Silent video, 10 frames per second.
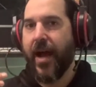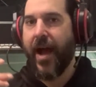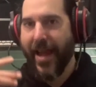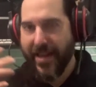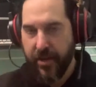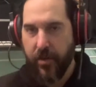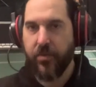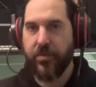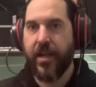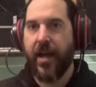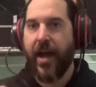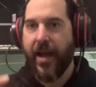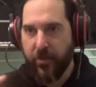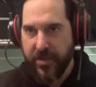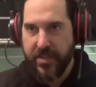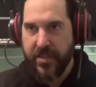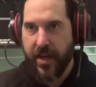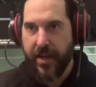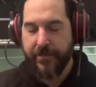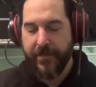I know, that I was
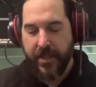taught.